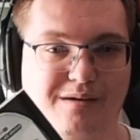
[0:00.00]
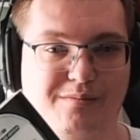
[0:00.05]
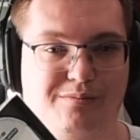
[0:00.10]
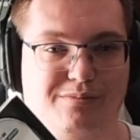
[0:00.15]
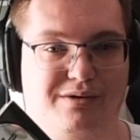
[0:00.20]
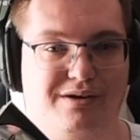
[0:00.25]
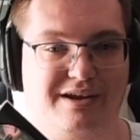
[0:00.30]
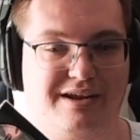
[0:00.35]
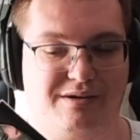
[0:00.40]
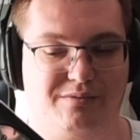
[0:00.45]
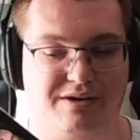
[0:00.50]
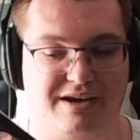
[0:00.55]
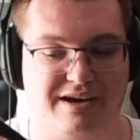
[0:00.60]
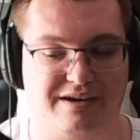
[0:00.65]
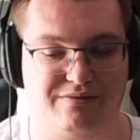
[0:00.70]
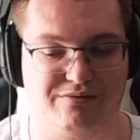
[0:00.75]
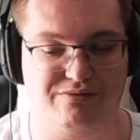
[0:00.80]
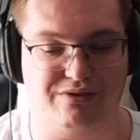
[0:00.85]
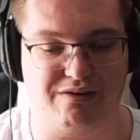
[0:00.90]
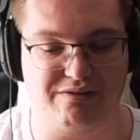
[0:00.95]
But
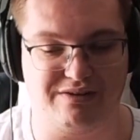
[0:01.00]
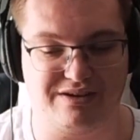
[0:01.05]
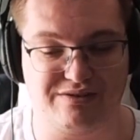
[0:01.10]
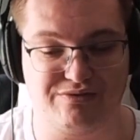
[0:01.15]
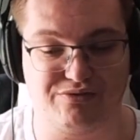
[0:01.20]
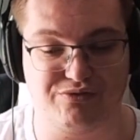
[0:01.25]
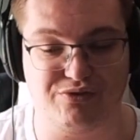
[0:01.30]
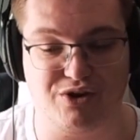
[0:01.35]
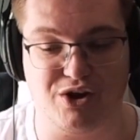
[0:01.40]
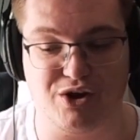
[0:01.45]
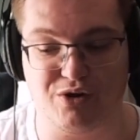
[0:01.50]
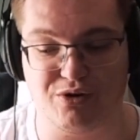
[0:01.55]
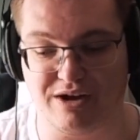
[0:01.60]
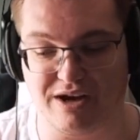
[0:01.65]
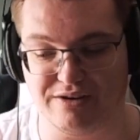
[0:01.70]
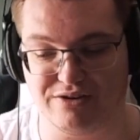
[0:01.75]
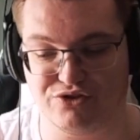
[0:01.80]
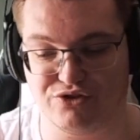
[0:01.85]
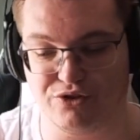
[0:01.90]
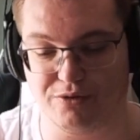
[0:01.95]
anyway, very thrilled
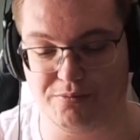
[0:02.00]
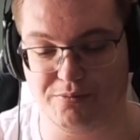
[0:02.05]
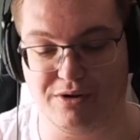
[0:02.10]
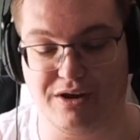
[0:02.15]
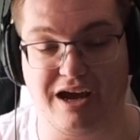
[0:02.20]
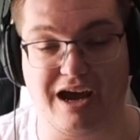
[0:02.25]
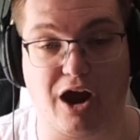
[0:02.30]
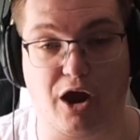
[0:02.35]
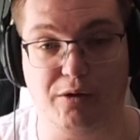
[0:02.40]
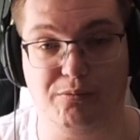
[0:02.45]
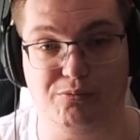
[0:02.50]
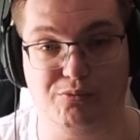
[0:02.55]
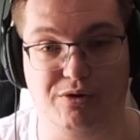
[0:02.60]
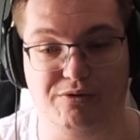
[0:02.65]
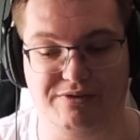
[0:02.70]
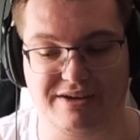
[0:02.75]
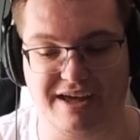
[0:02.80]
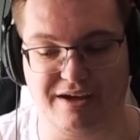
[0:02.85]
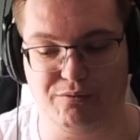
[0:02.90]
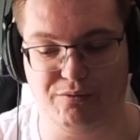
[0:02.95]
and super hyped
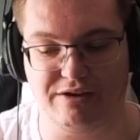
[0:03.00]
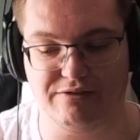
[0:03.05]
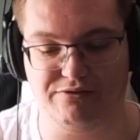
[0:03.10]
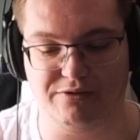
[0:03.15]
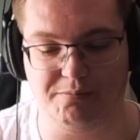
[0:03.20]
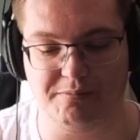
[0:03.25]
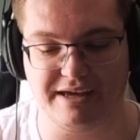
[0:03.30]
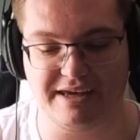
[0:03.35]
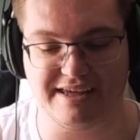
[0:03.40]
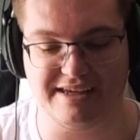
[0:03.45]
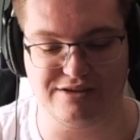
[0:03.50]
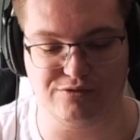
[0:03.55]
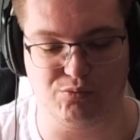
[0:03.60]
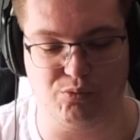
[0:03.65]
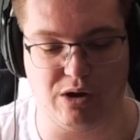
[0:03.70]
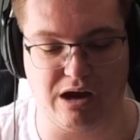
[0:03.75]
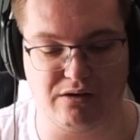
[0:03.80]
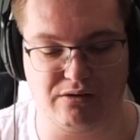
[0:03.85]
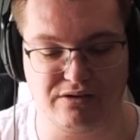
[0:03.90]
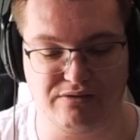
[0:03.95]
with Get Ready for Mickey's
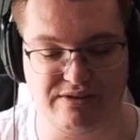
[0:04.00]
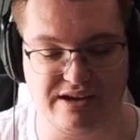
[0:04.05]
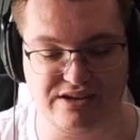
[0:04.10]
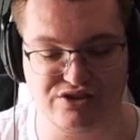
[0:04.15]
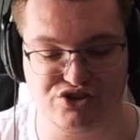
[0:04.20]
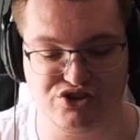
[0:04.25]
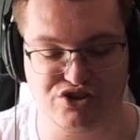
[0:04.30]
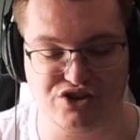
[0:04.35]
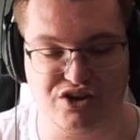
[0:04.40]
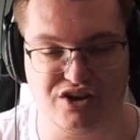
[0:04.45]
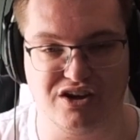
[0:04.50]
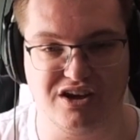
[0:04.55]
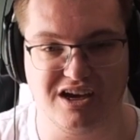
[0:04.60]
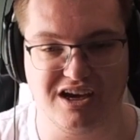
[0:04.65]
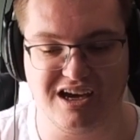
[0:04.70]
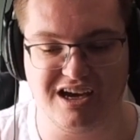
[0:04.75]
Wild Adventure.